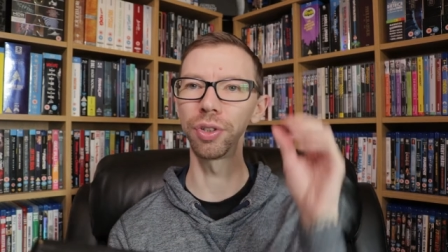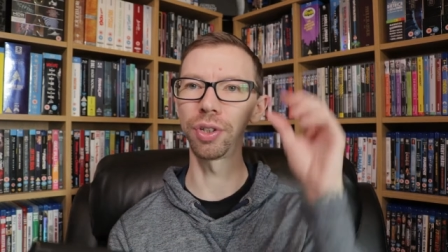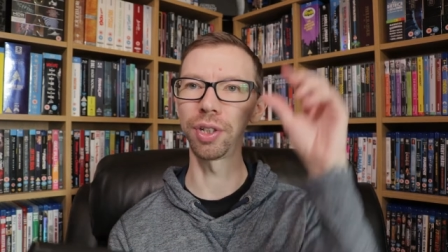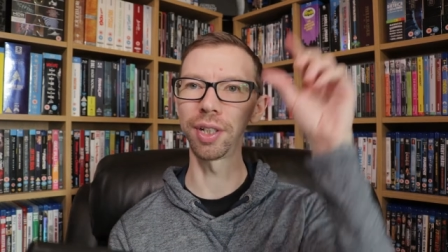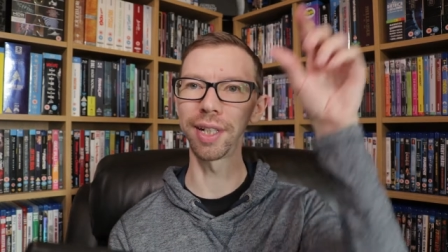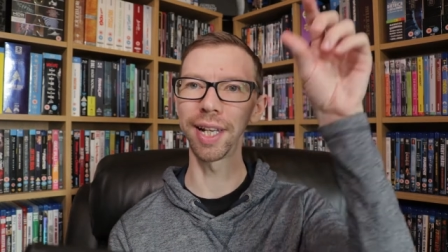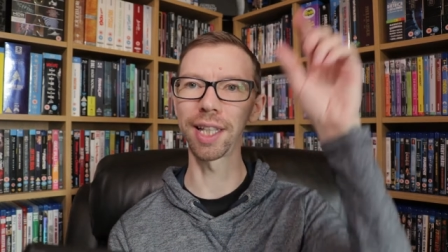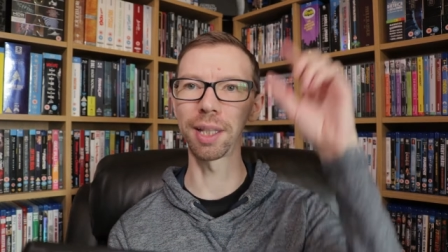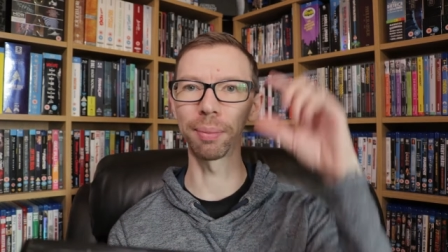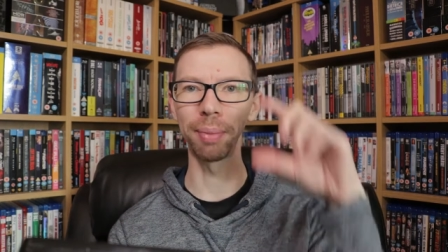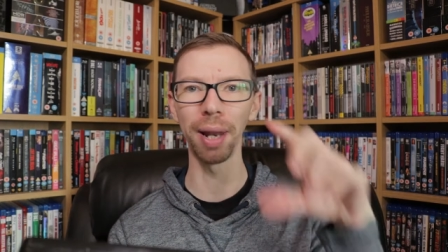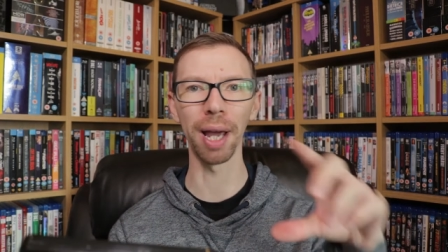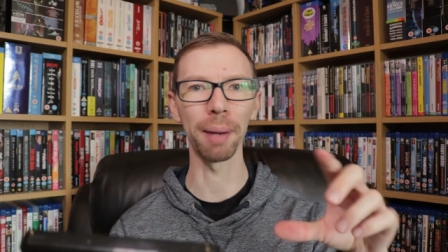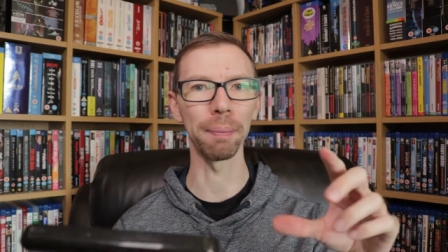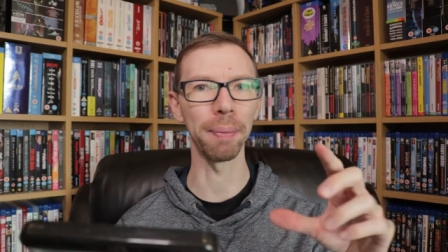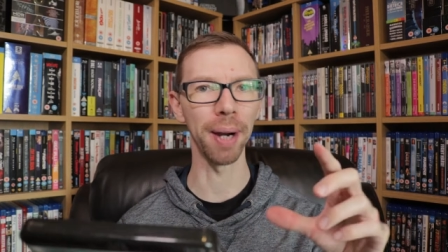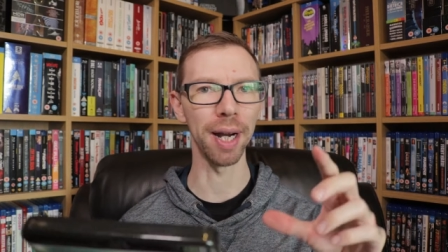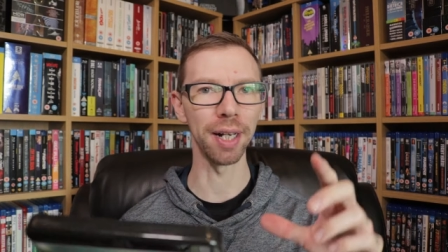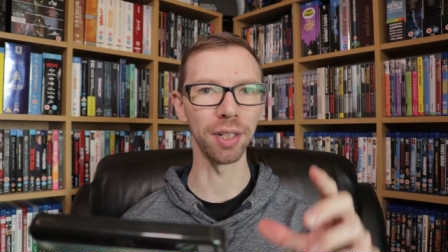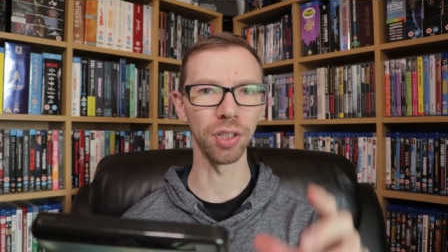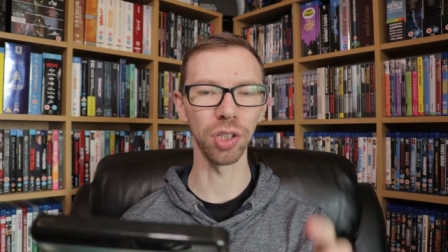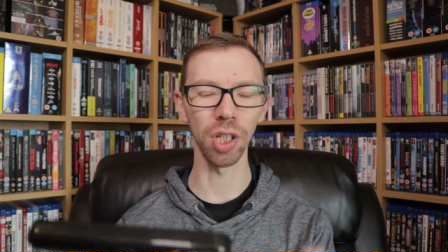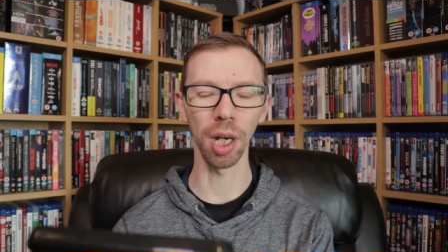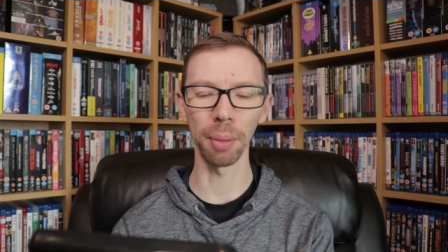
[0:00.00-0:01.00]
So you'll get the black
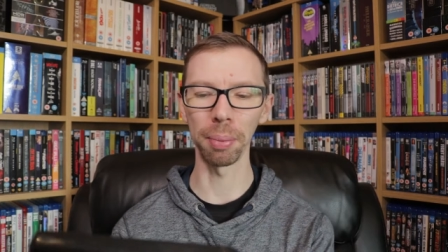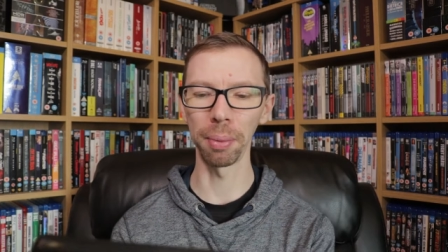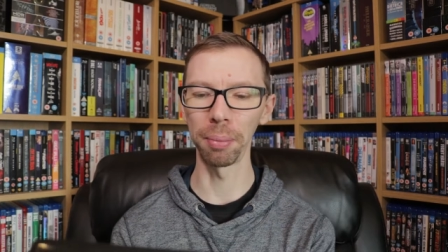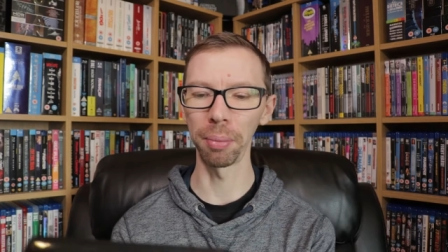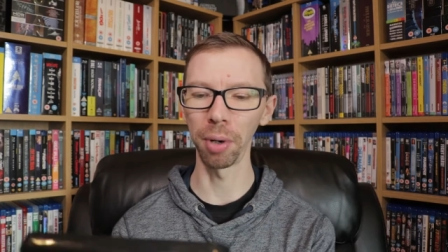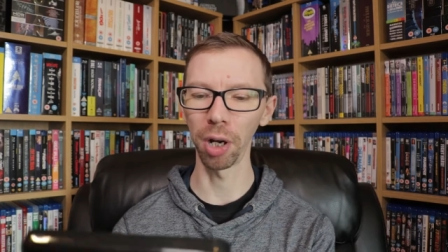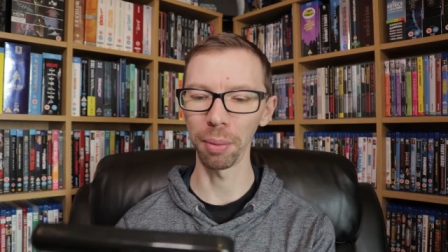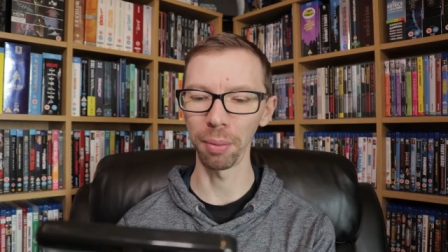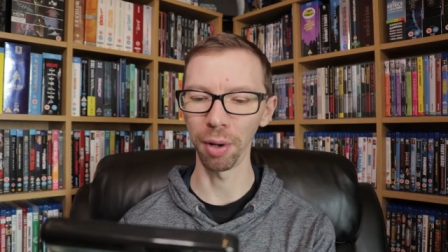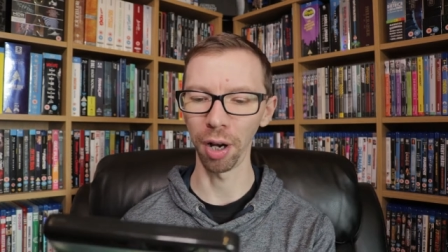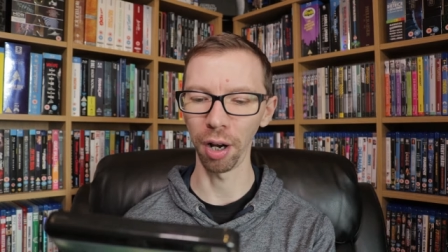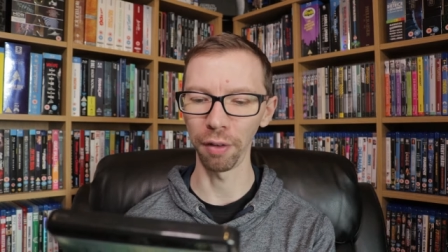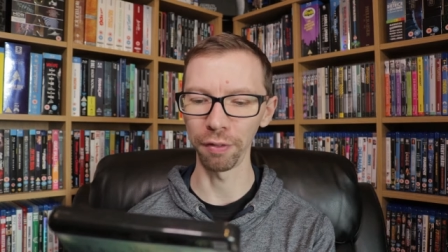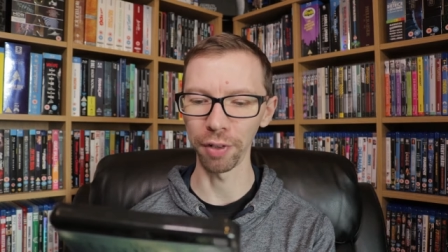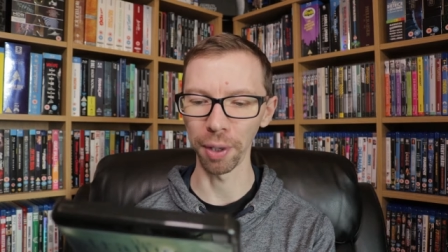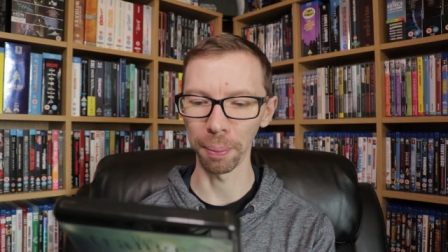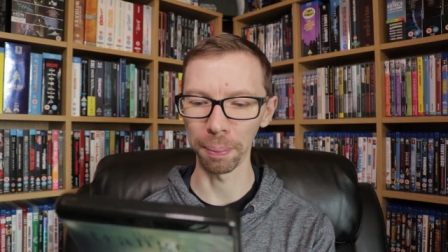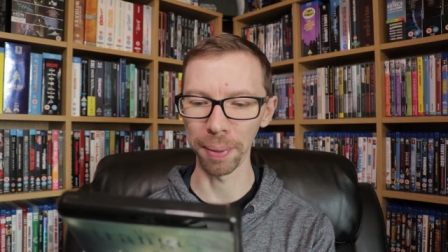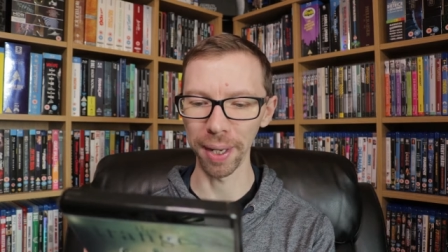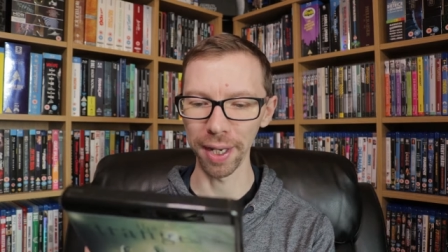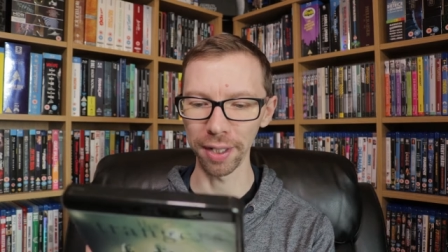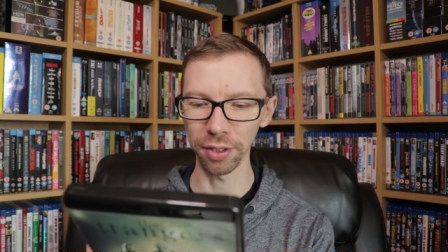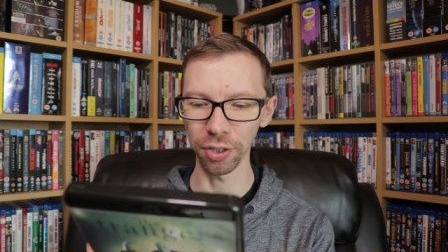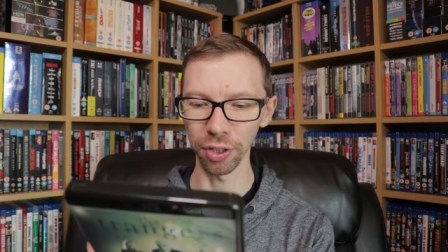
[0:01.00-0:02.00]
bars top and bottom of your
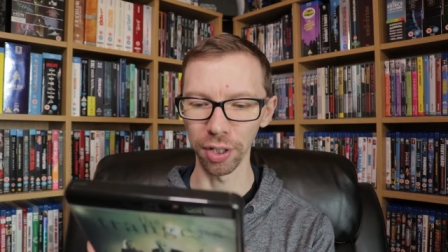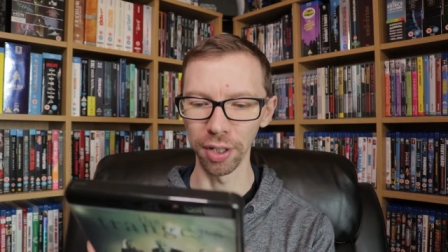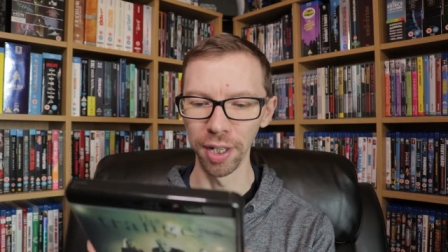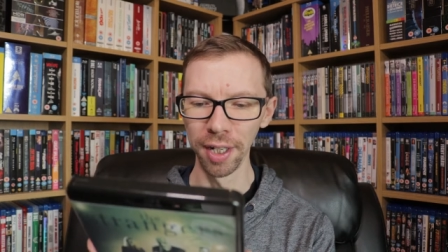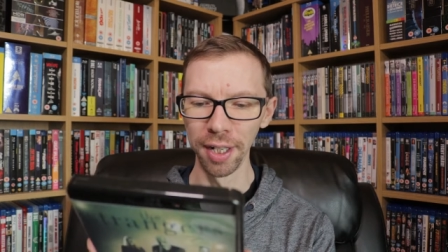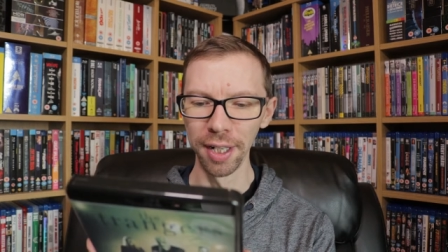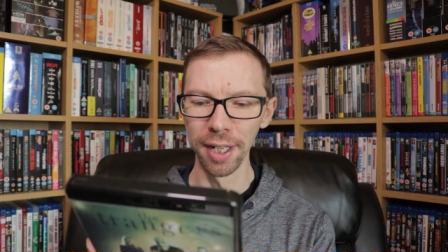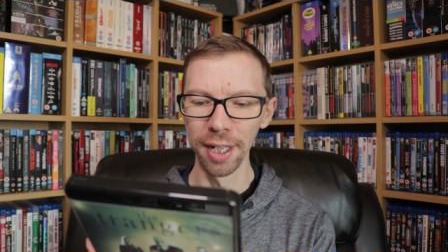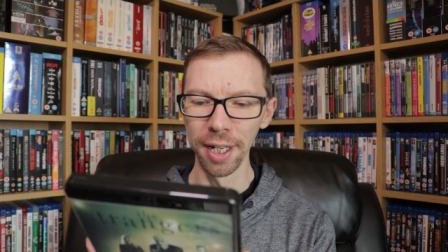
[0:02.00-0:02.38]
picture.